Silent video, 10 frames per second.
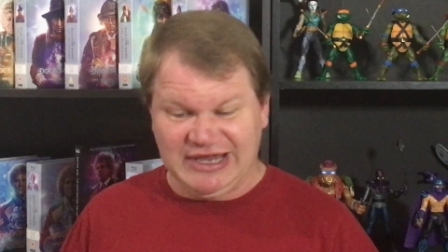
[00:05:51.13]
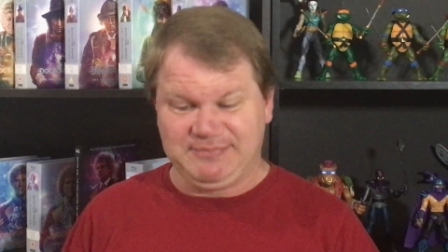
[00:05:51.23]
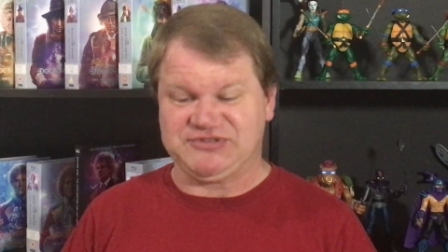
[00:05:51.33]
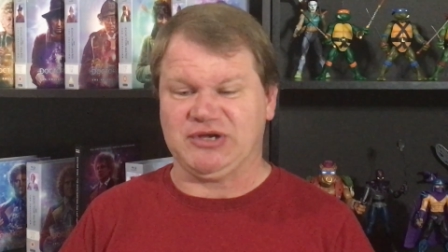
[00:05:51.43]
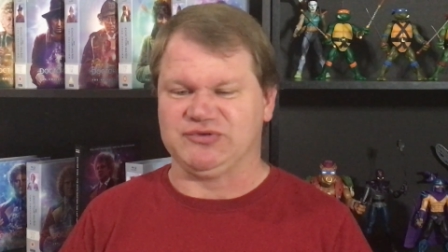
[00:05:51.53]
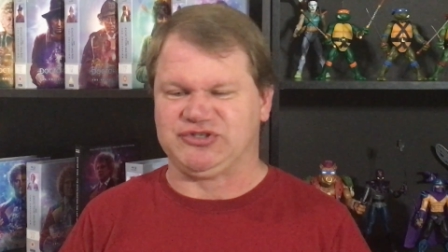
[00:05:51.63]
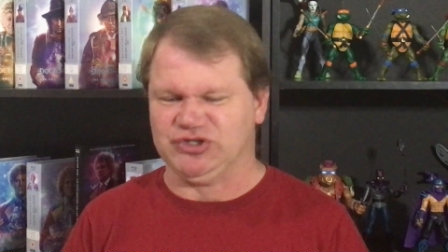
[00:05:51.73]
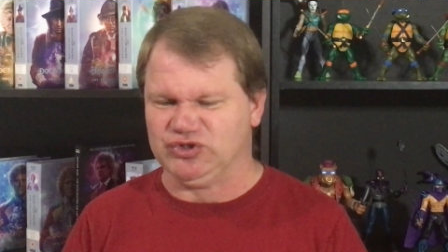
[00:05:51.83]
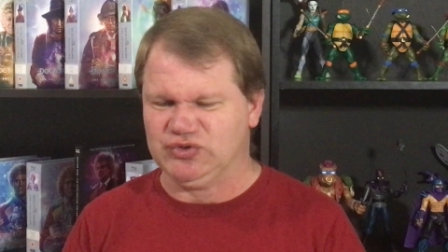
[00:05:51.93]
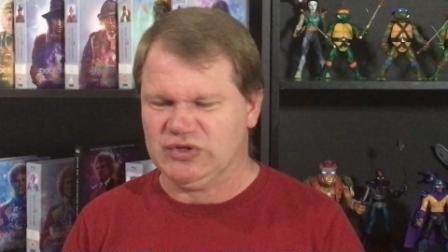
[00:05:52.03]
Episode
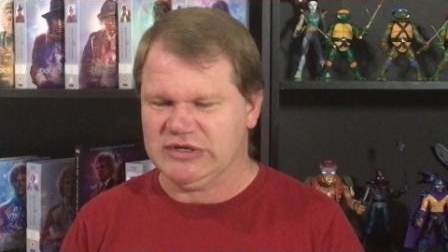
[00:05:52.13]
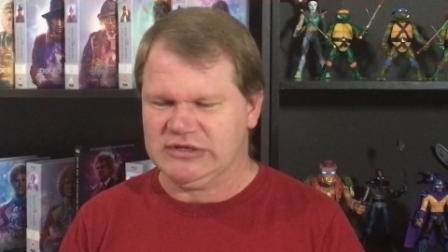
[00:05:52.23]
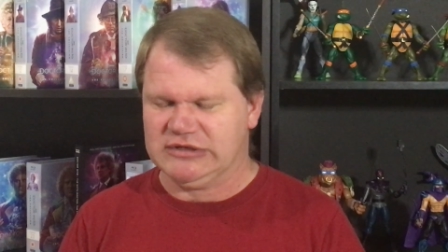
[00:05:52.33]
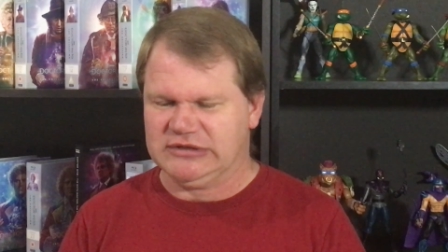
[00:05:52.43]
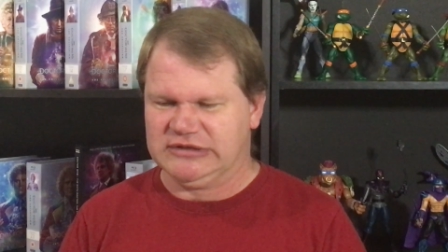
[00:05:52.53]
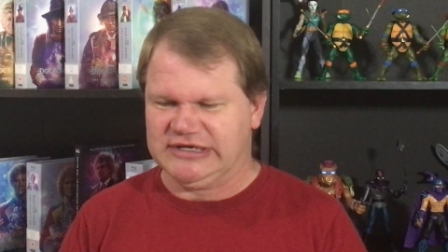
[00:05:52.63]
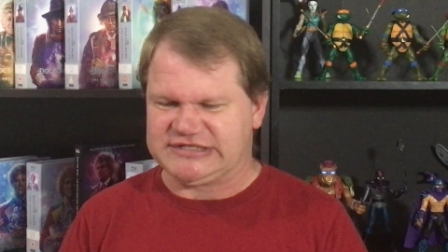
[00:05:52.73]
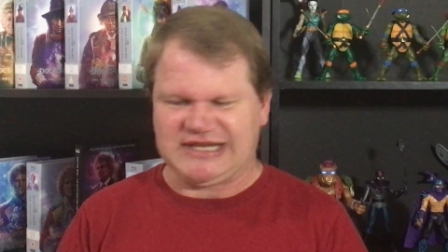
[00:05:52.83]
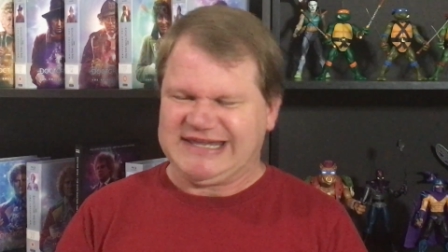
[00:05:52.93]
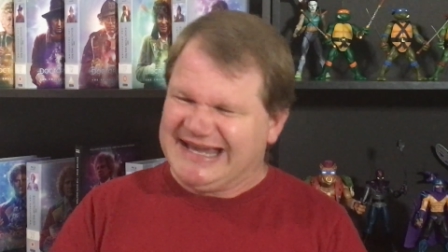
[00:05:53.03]
two.
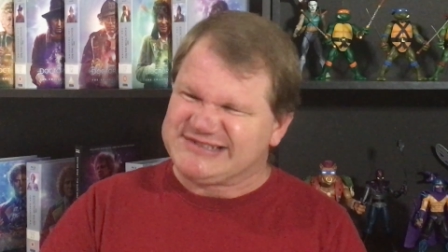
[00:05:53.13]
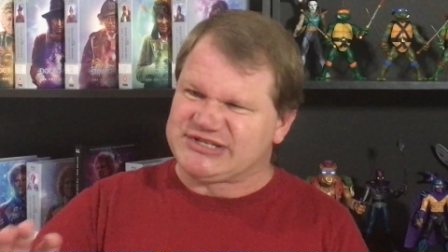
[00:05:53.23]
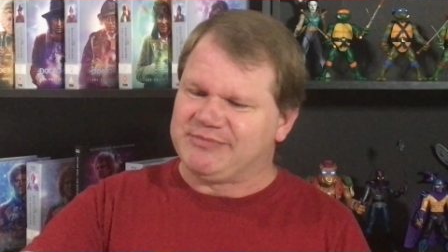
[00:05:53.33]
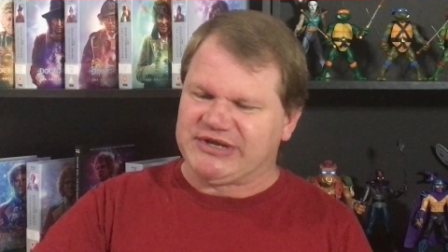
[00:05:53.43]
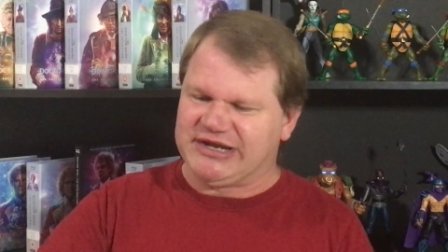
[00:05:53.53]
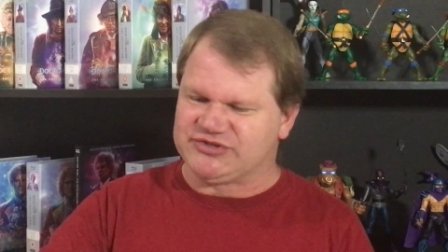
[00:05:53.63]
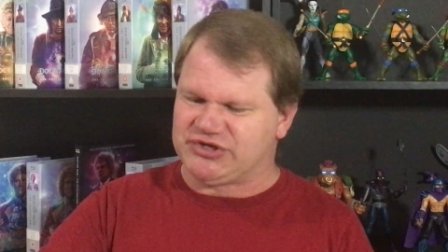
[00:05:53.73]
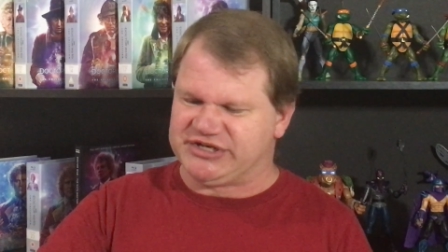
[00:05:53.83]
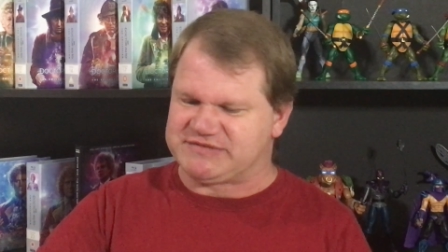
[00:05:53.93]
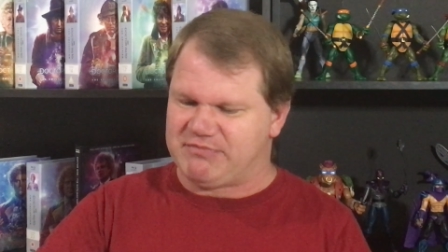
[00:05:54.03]
It's like he had something else
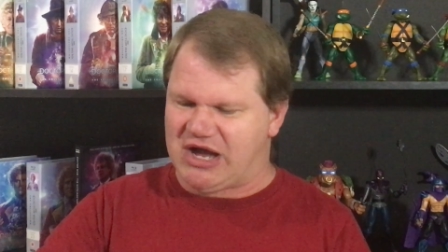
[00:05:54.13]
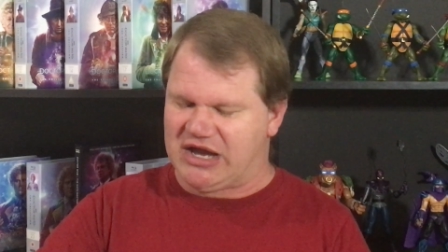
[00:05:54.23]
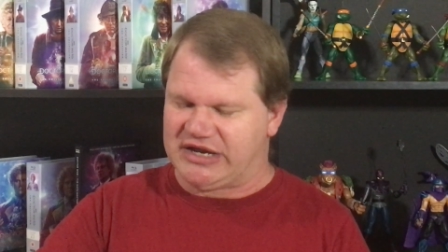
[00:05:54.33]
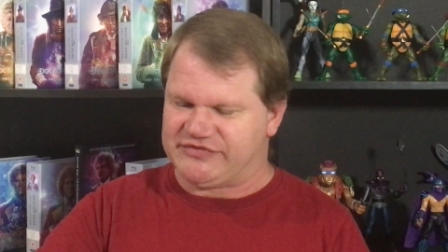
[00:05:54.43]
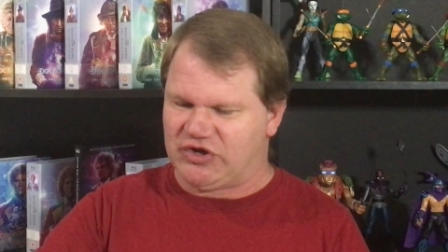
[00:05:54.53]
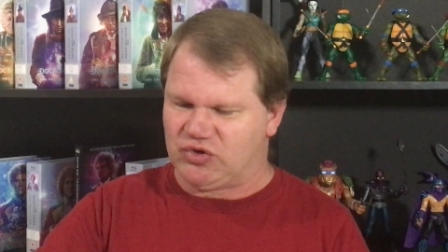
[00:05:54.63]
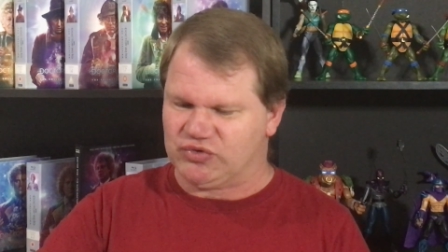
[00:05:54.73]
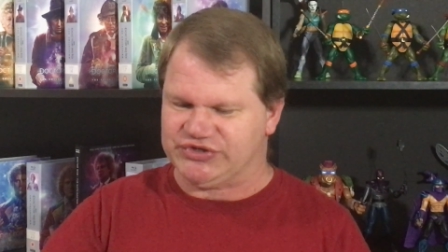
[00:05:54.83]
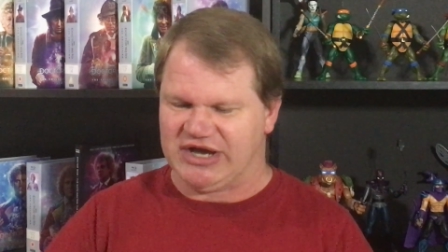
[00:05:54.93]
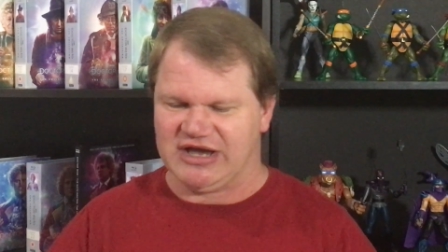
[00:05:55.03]
on his mind the
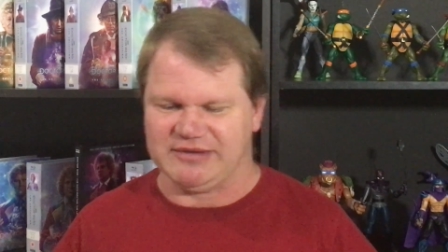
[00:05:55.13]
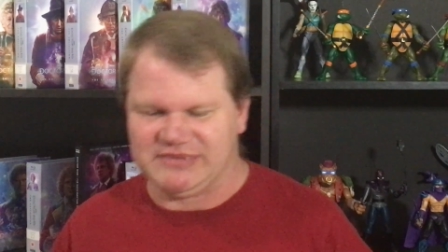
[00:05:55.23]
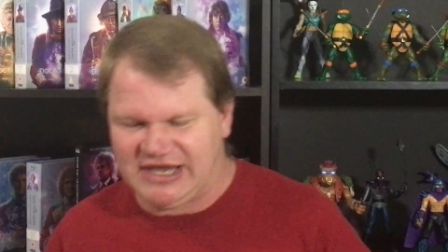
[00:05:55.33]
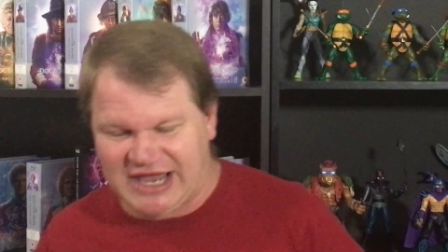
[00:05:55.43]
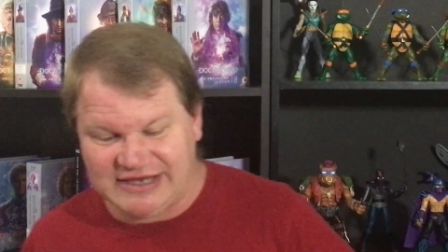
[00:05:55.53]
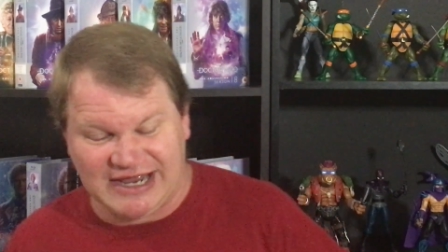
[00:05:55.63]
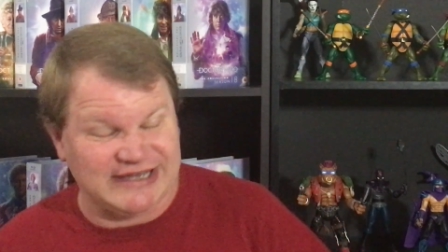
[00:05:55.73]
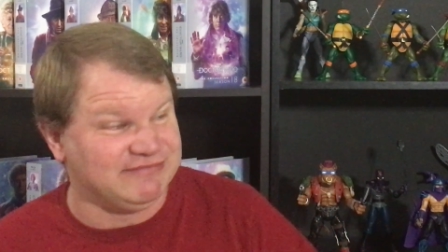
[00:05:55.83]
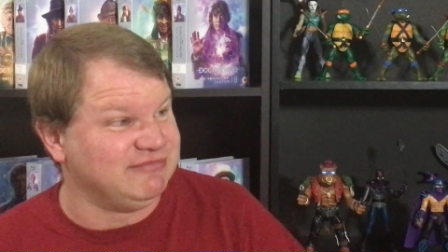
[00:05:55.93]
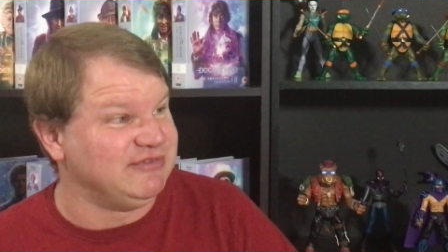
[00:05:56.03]
whole time. I,
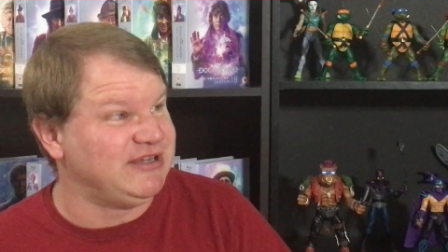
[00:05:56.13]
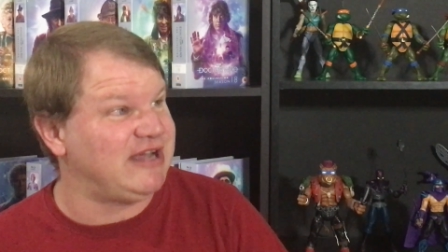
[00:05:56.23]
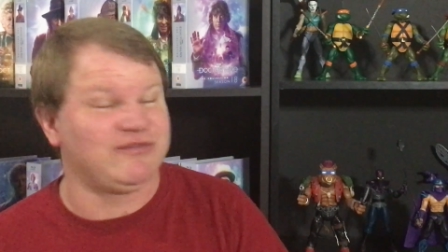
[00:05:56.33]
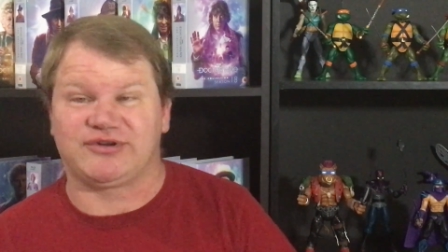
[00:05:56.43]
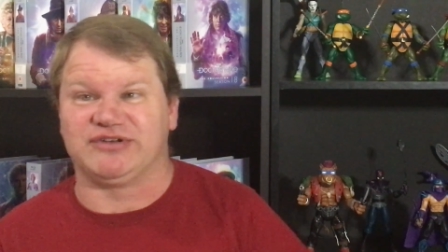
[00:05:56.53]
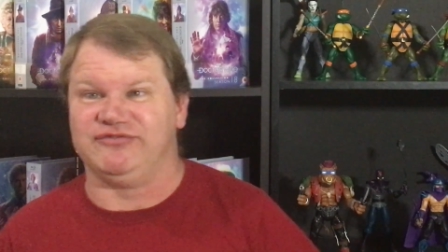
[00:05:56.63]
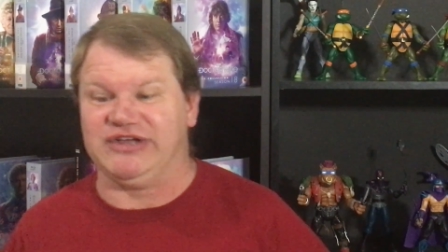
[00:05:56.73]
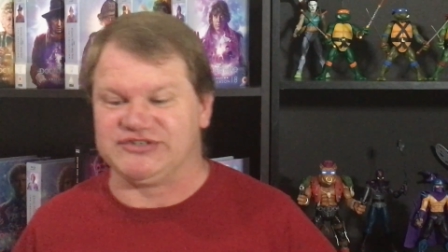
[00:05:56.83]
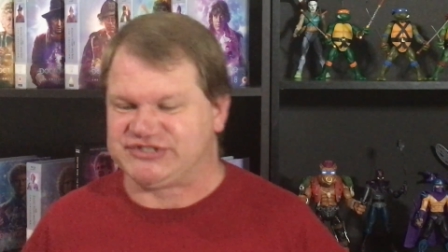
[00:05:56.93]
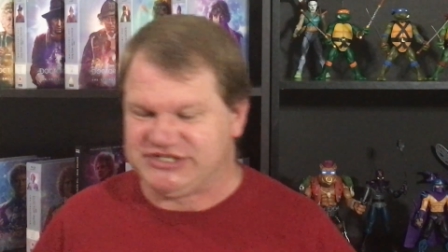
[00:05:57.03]
I never
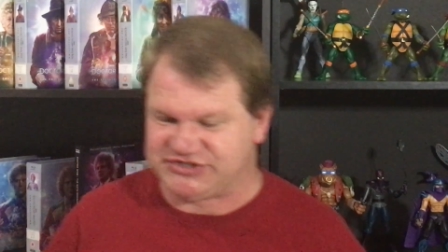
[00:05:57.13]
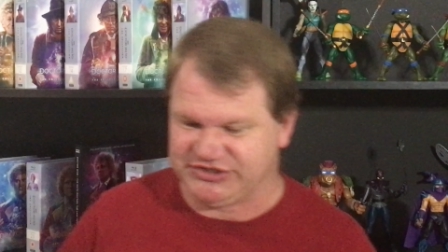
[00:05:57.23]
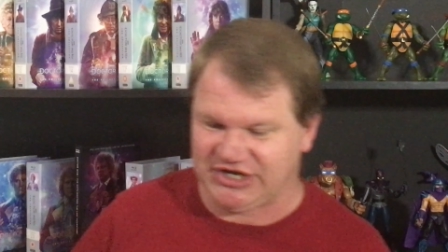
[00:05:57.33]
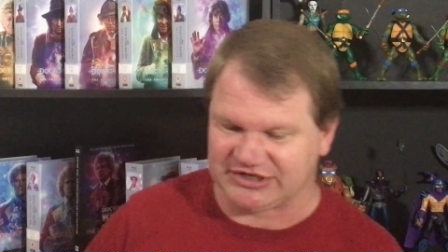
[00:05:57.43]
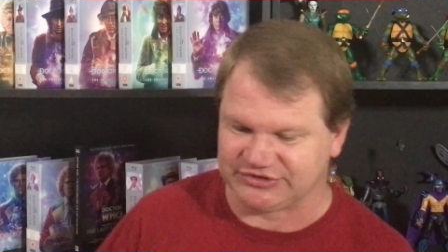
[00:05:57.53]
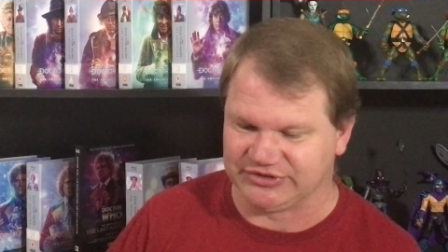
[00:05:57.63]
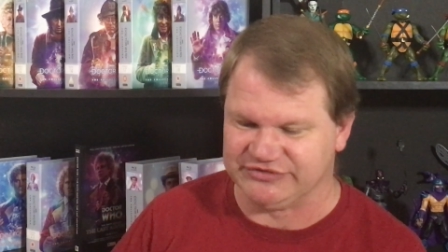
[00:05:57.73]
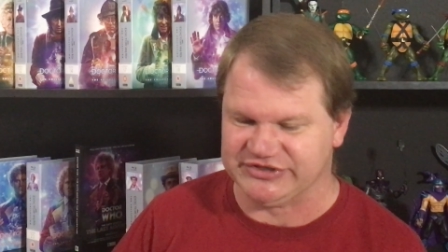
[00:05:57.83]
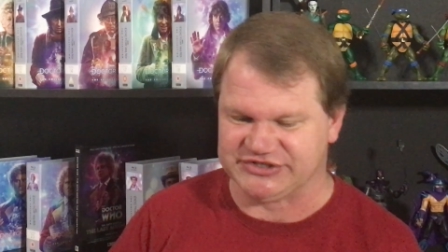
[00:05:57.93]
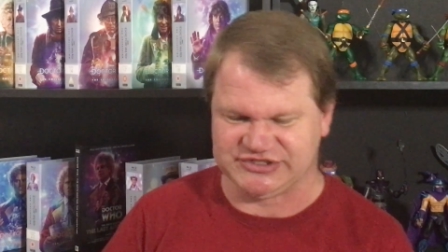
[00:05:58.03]
convinced he's the Doctor
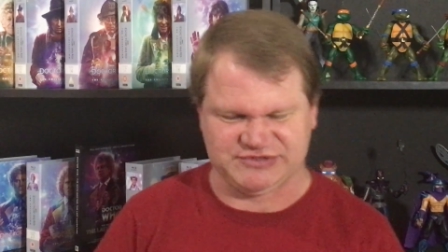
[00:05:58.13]
in this.